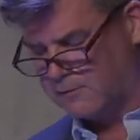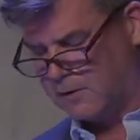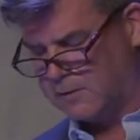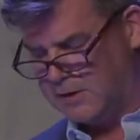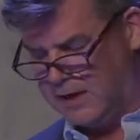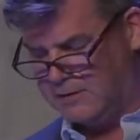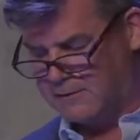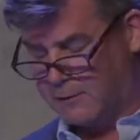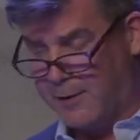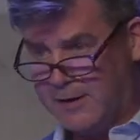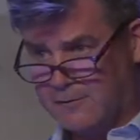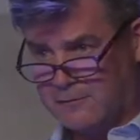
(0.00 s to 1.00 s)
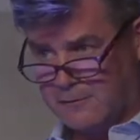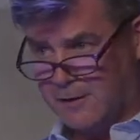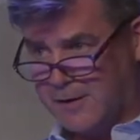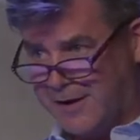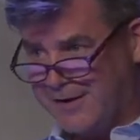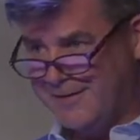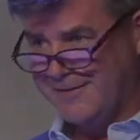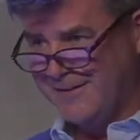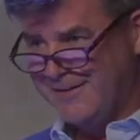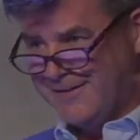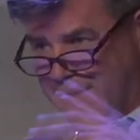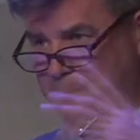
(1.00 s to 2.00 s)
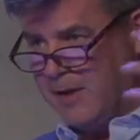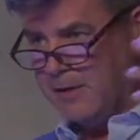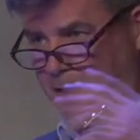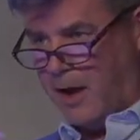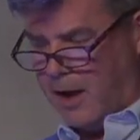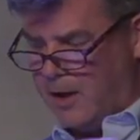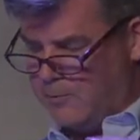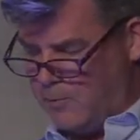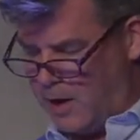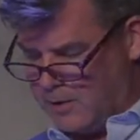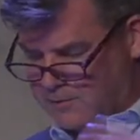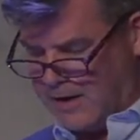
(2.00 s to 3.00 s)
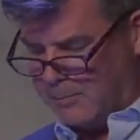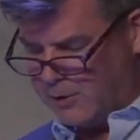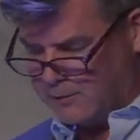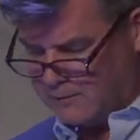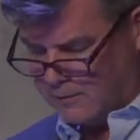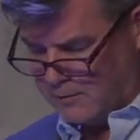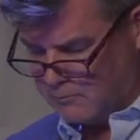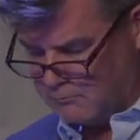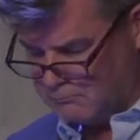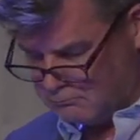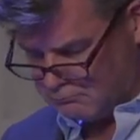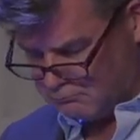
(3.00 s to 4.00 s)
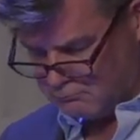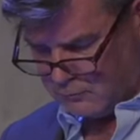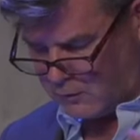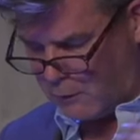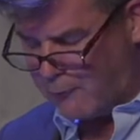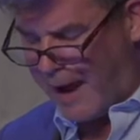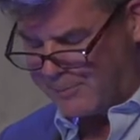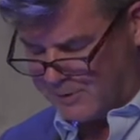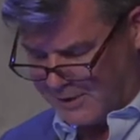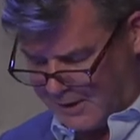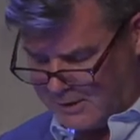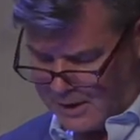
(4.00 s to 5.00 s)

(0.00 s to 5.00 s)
on an integrated circuit the, uh, uh, doubles so rapidly. In,